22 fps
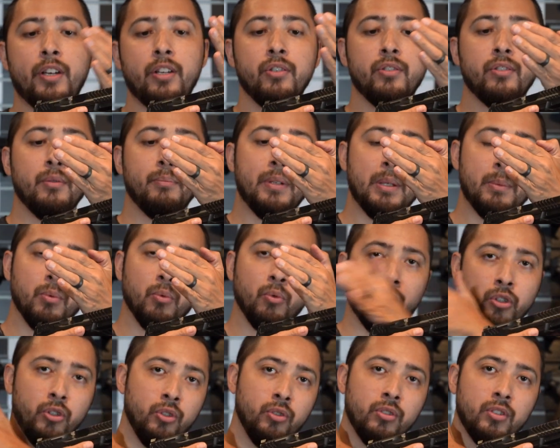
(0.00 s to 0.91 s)
Usually people
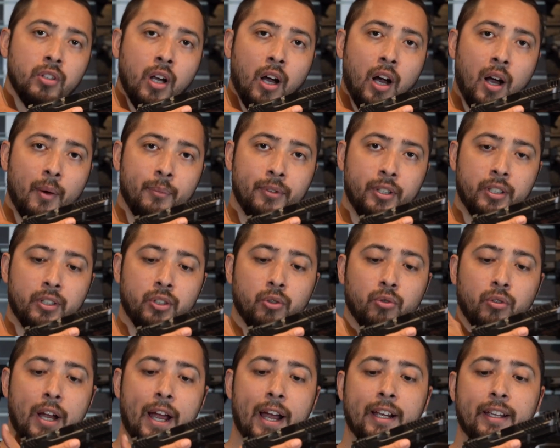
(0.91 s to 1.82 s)
will use the optic
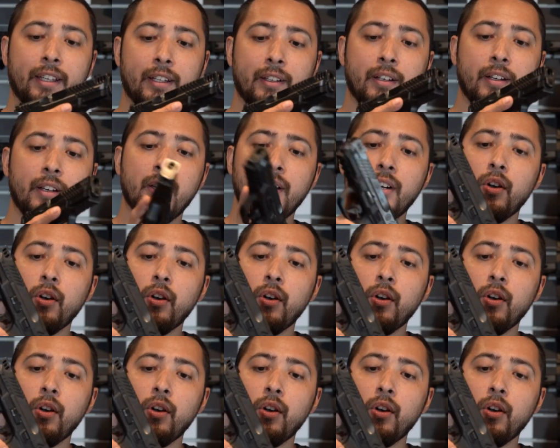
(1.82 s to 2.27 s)
to rack it,